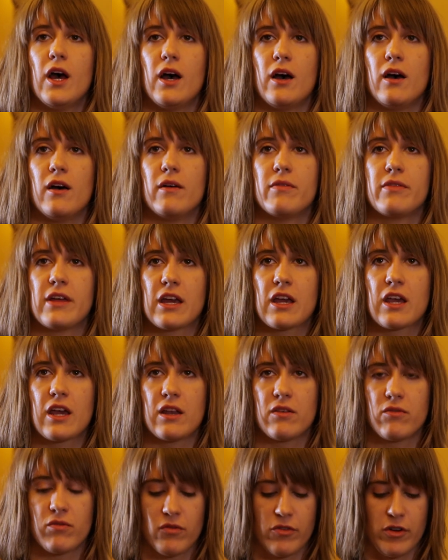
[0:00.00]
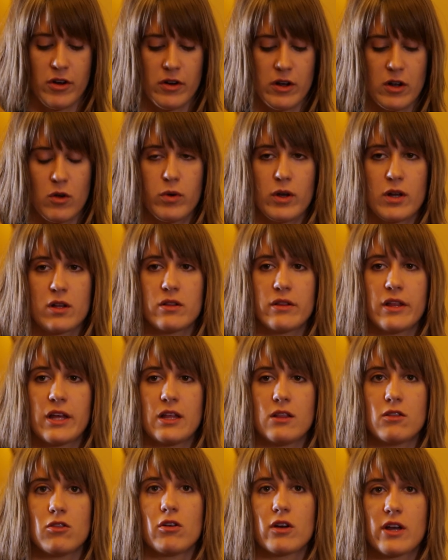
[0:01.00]
They can very
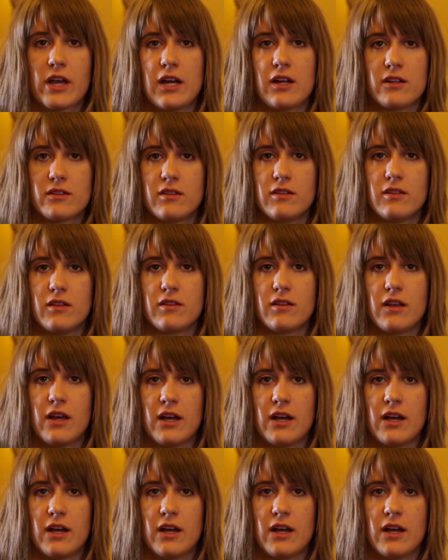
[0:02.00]
quickly look at